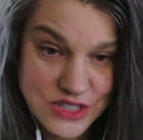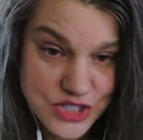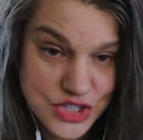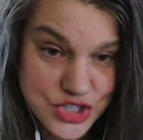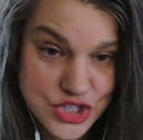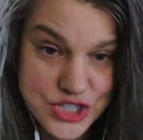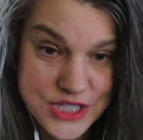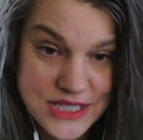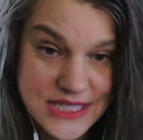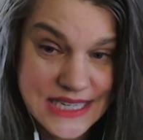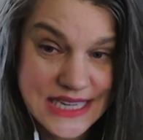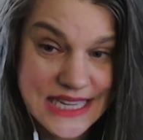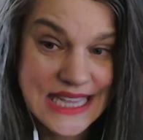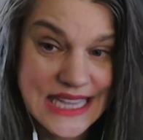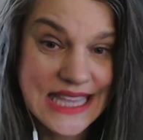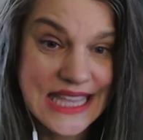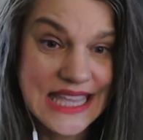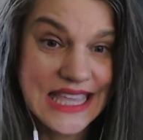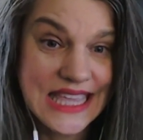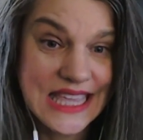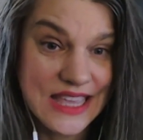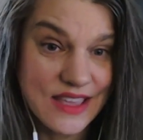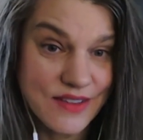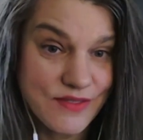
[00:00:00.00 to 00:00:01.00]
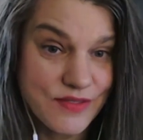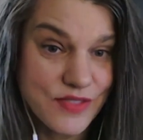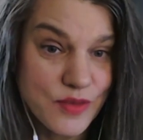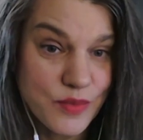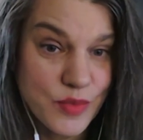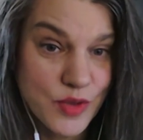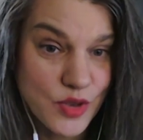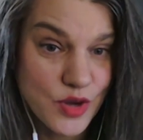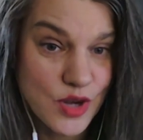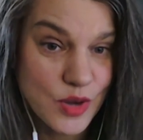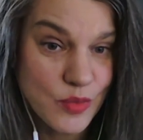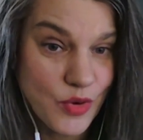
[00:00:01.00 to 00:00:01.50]
to just give the
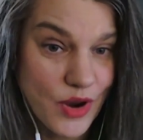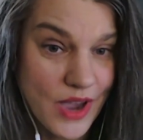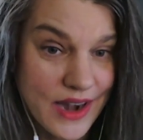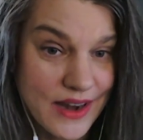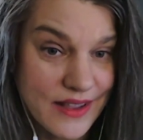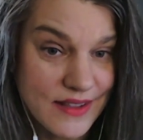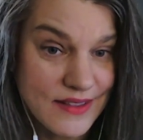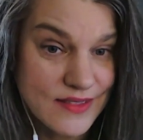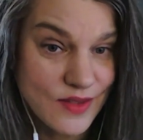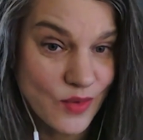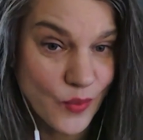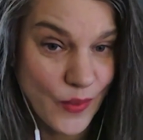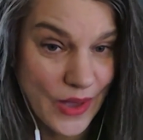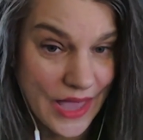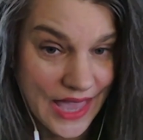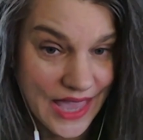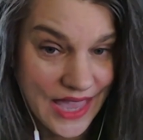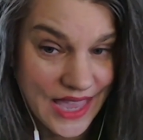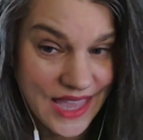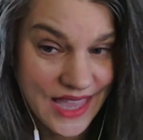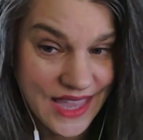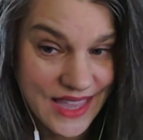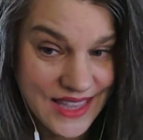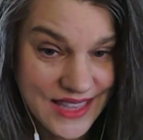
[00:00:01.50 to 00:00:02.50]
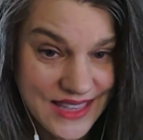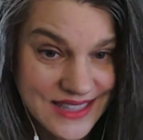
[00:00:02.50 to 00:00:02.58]
beauty products away.